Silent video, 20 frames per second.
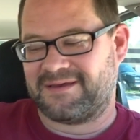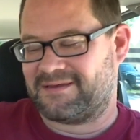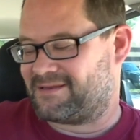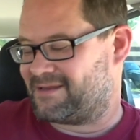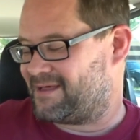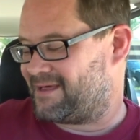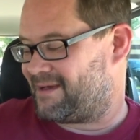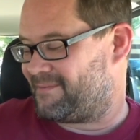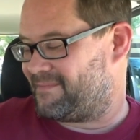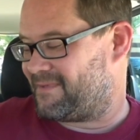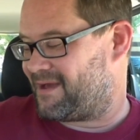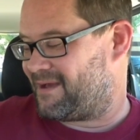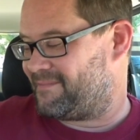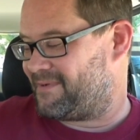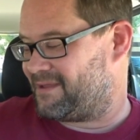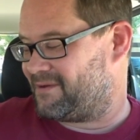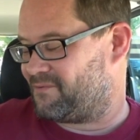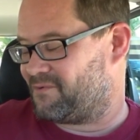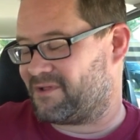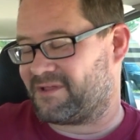I
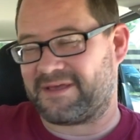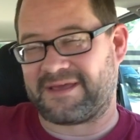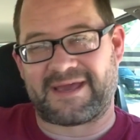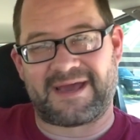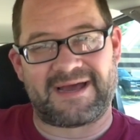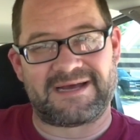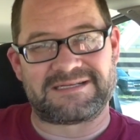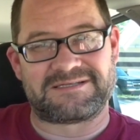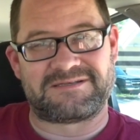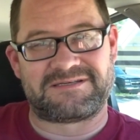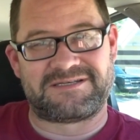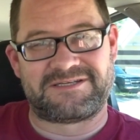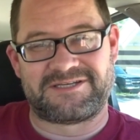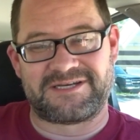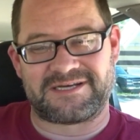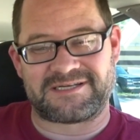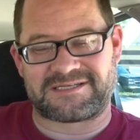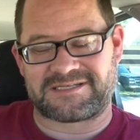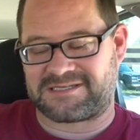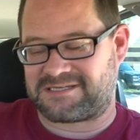mean, really, guys,
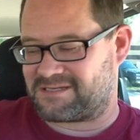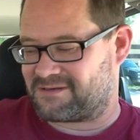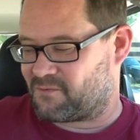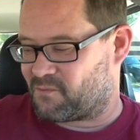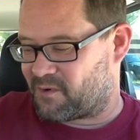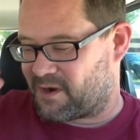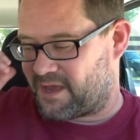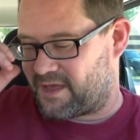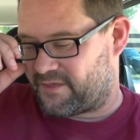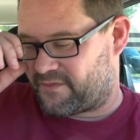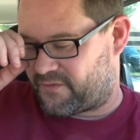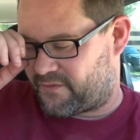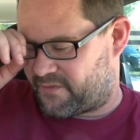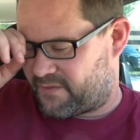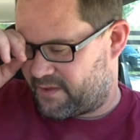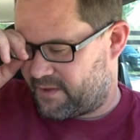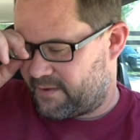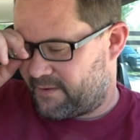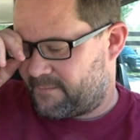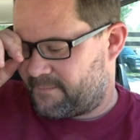just
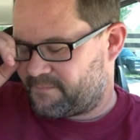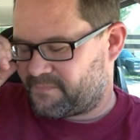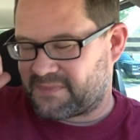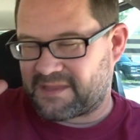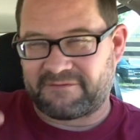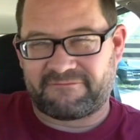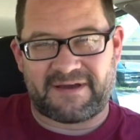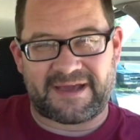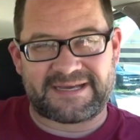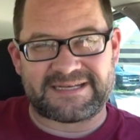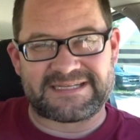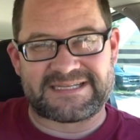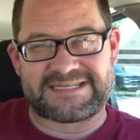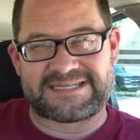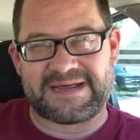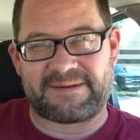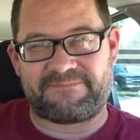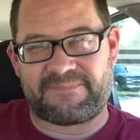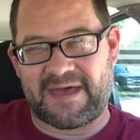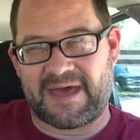with, if I can
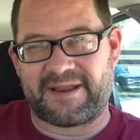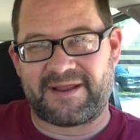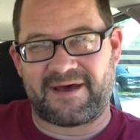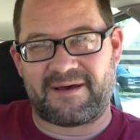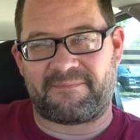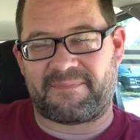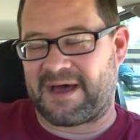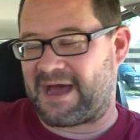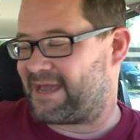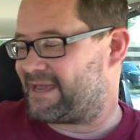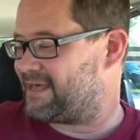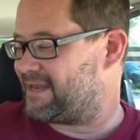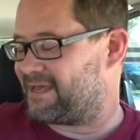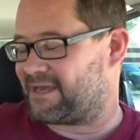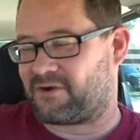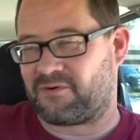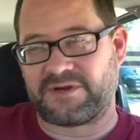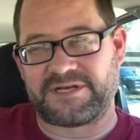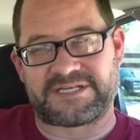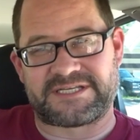step that up, I can
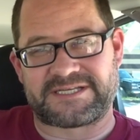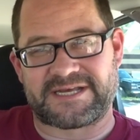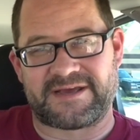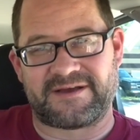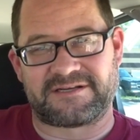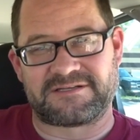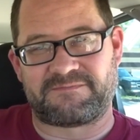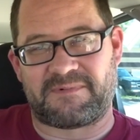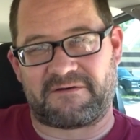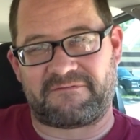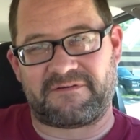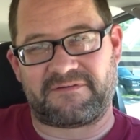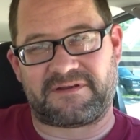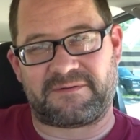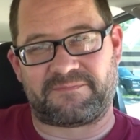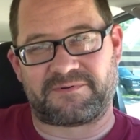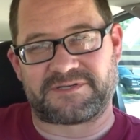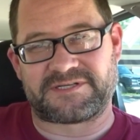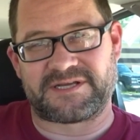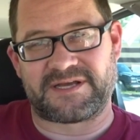increase sales by
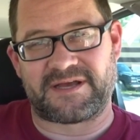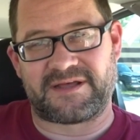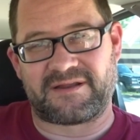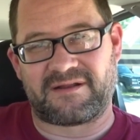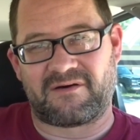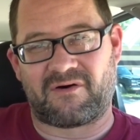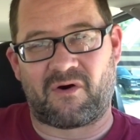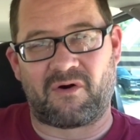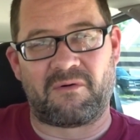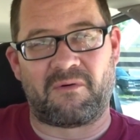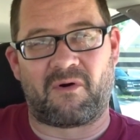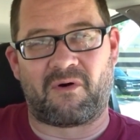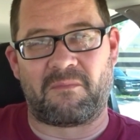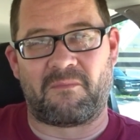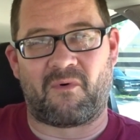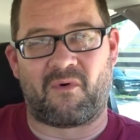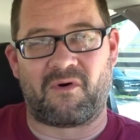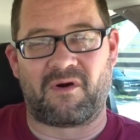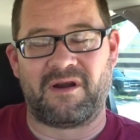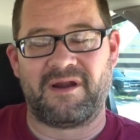50% or
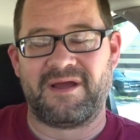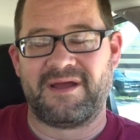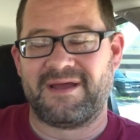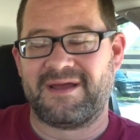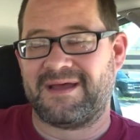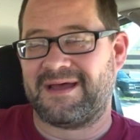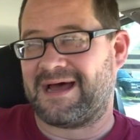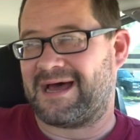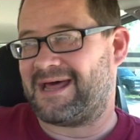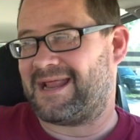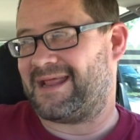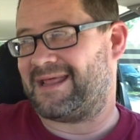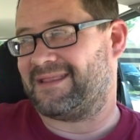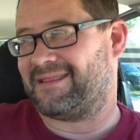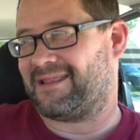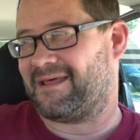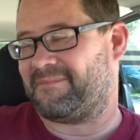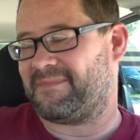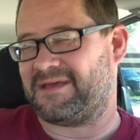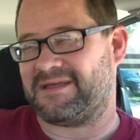more.
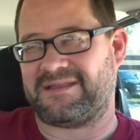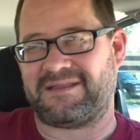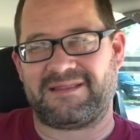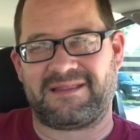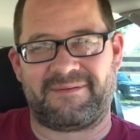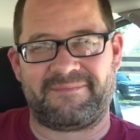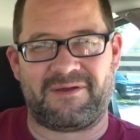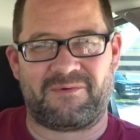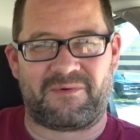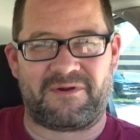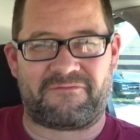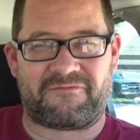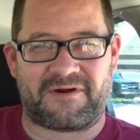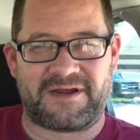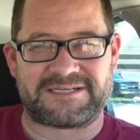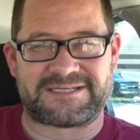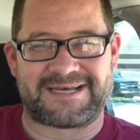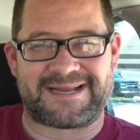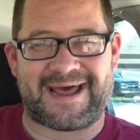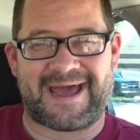And let me
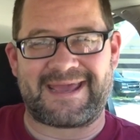rephrase that.